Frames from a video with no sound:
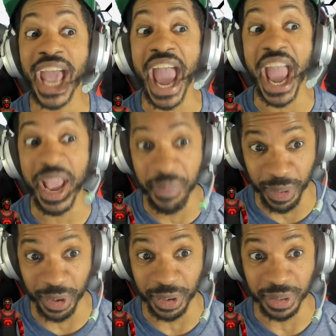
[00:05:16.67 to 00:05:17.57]

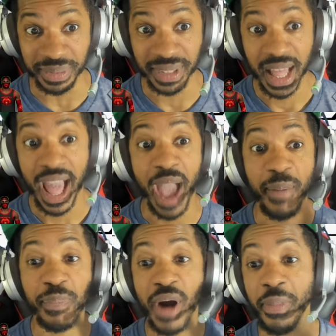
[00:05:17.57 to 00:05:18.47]
April,
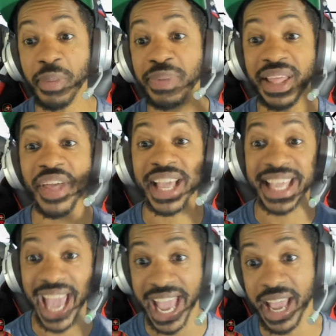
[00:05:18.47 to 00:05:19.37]
and probably the
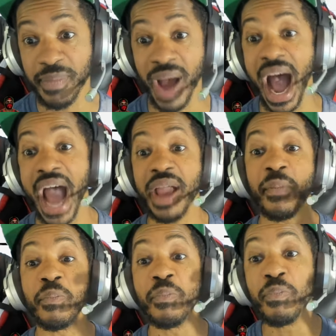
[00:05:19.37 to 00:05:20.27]
game I
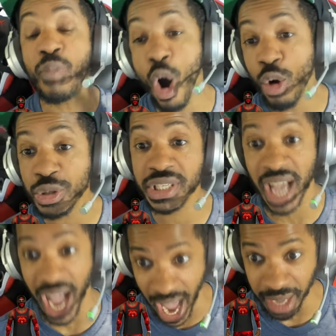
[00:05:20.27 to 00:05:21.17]
am most
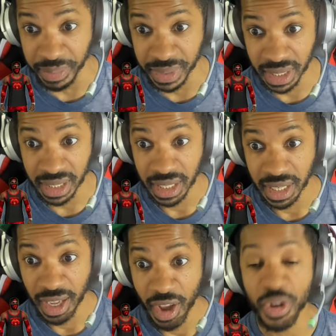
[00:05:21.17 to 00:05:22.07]
hyped.
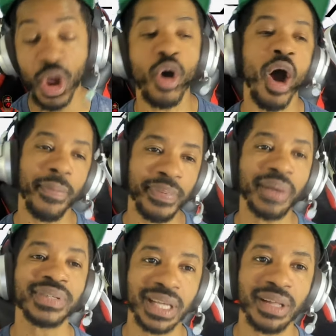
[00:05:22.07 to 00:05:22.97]
No, I'm,
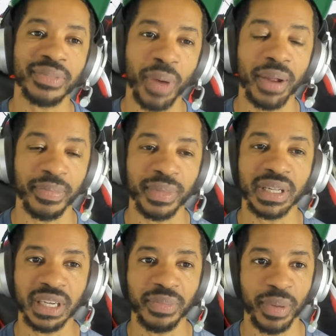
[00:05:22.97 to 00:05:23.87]
I'm still probably a
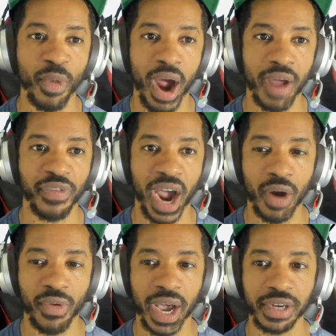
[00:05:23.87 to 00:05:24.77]
little bit more hyped for
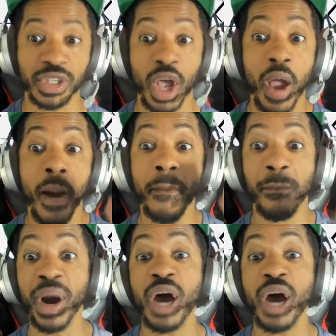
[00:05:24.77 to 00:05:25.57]
Outriders, but